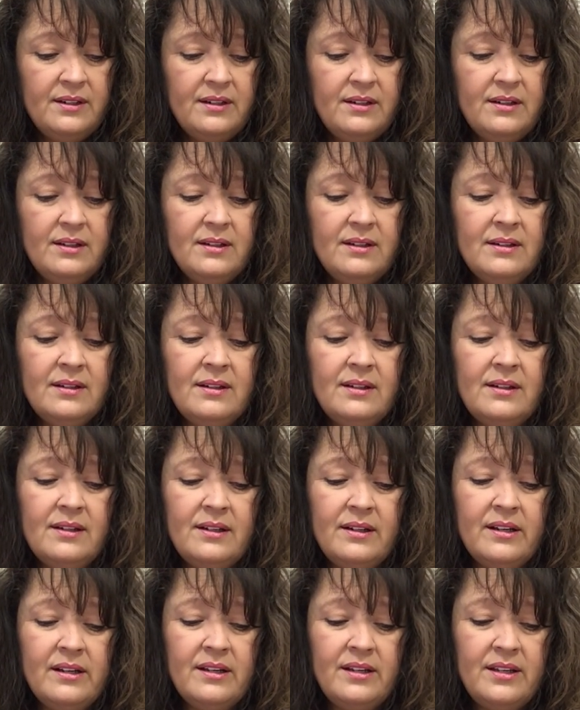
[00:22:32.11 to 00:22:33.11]

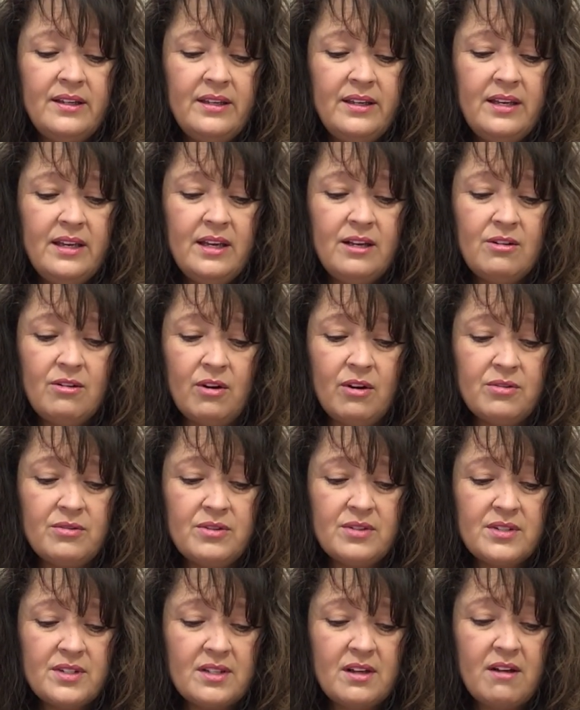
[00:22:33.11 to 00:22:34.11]
Ah, he
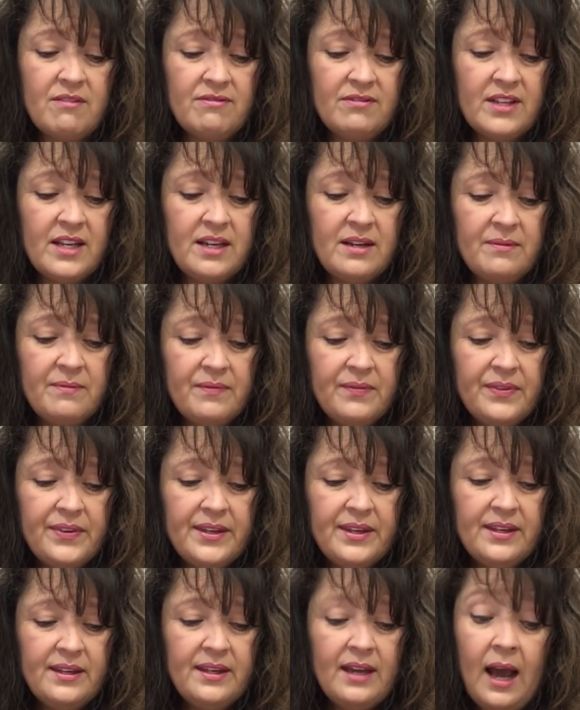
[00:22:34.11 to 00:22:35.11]
groaned softly.
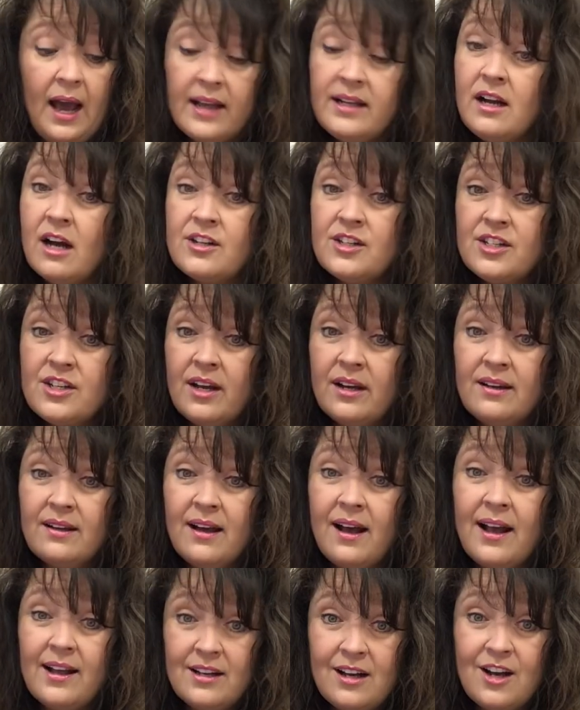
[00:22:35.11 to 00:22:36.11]
I gotcha,
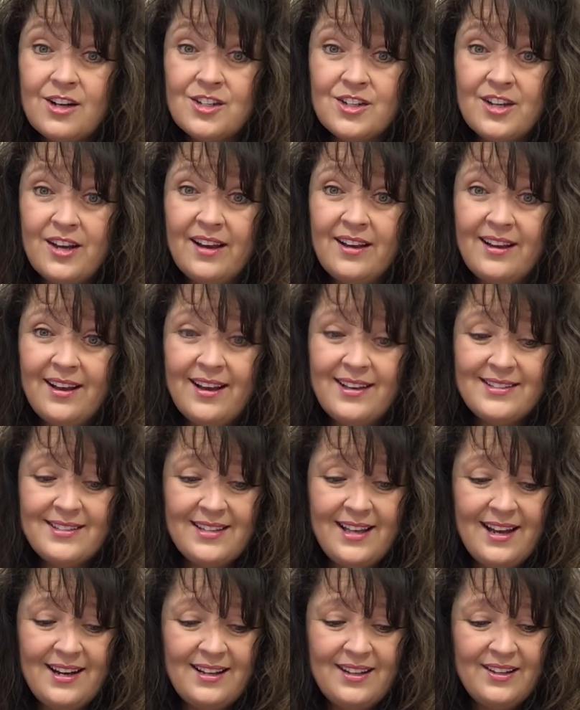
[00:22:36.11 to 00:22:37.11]
I
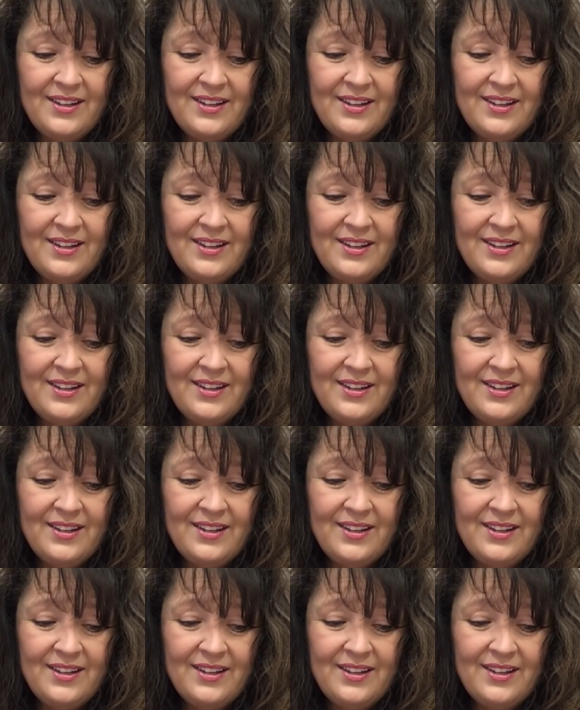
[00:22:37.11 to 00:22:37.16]
said.